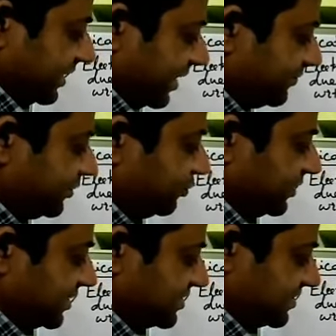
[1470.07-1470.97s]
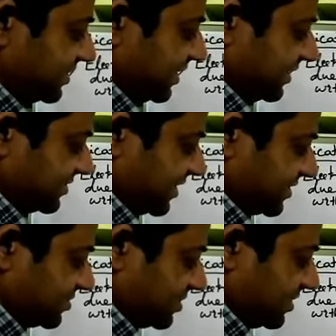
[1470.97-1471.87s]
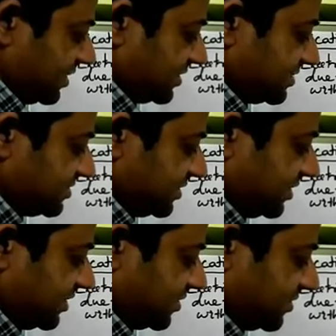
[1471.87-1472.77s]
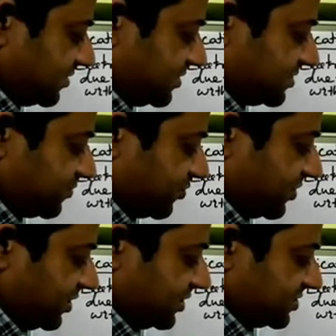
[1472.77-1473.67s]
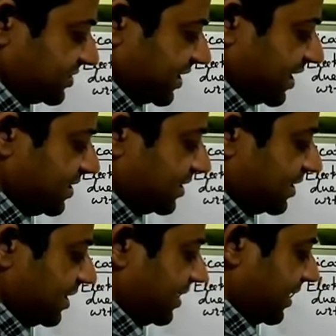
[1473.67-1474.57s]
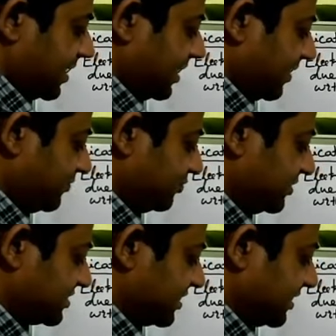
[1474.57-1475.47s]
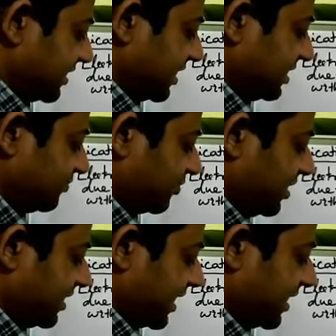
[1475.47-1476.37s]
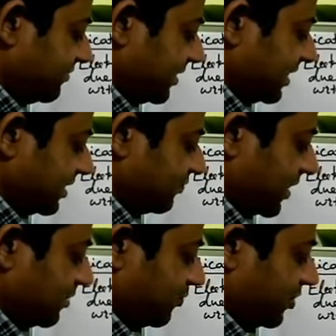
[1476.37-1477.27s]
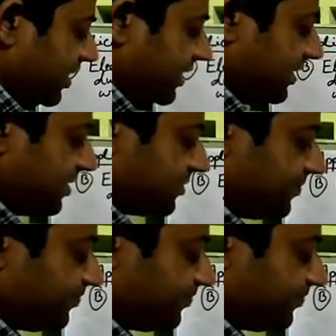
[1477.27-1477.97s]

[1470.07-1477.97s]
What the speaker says: left to this intersection, let us say this point is N, and left to this at any point, I have taken one point here.